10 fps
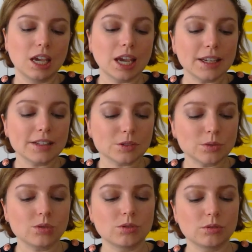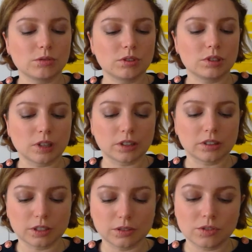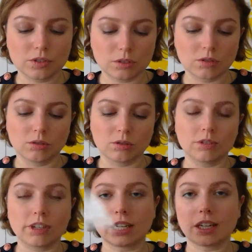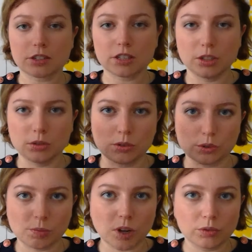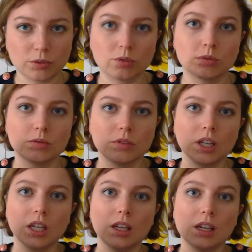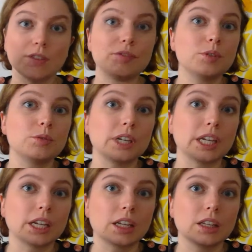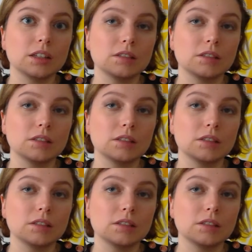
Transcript: And it's also conductive, so you can actually use your smartphone if you're wearing